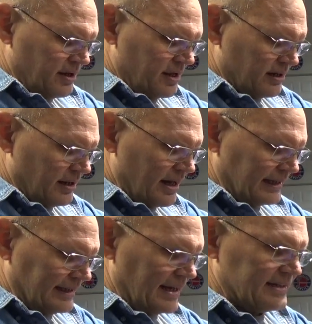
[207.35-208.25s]
In a lot
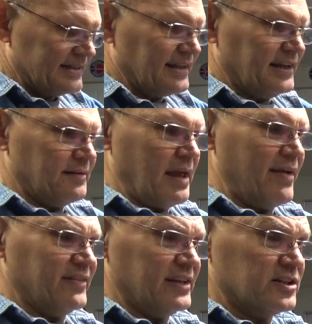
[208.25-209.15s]
of cases, I ended up
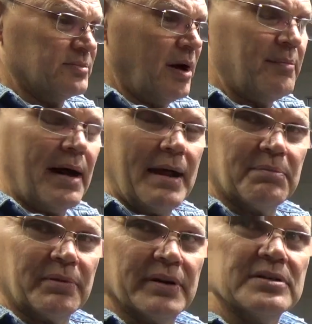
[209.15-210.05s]
having to get a small
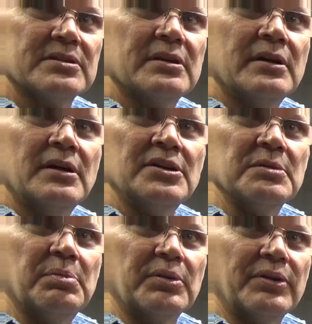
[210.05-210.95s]
pipe wrench
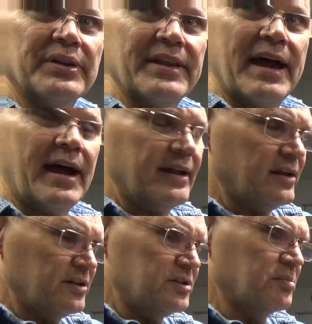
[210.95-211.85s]
to put onto
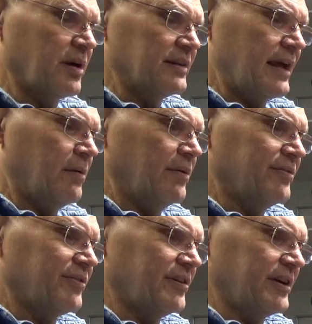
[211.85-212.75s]
that and to break that one
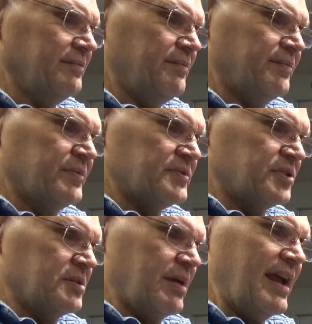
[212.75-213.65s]
free.
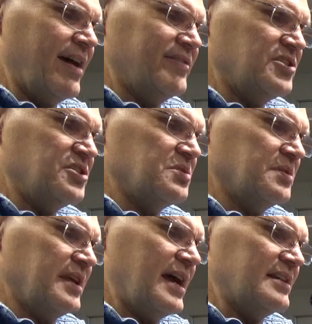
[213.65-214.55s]
So you may have issues
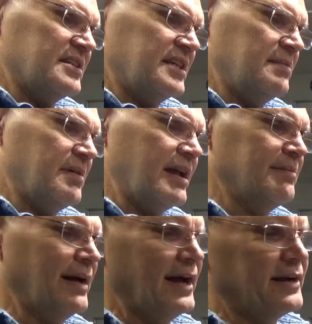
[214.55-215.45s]
with that. Just keep that
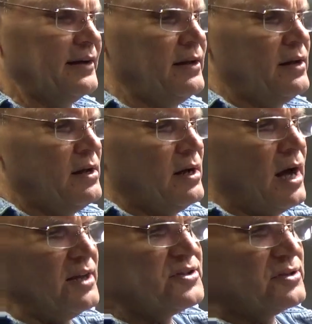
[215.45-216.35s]
in mind.
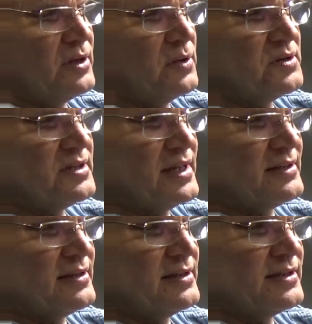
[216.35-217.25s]
Also notice
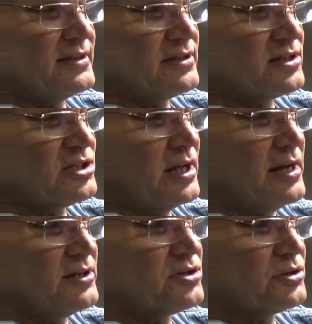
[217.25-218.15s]
that this is a
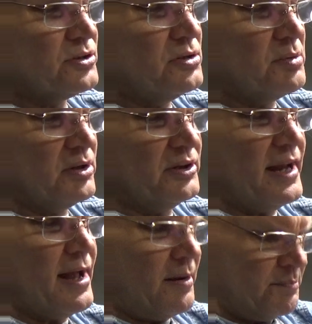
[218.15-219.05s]
slotted screw, but look
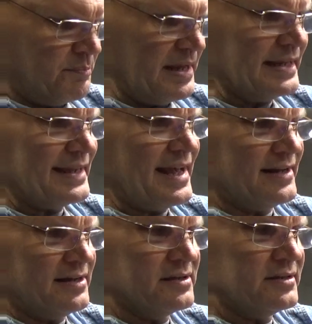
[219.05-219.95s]
how big
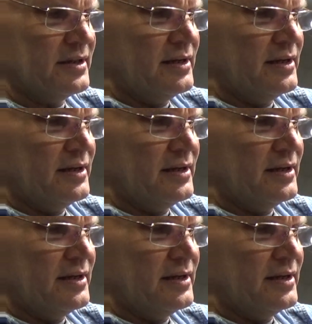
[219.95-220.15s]
that is.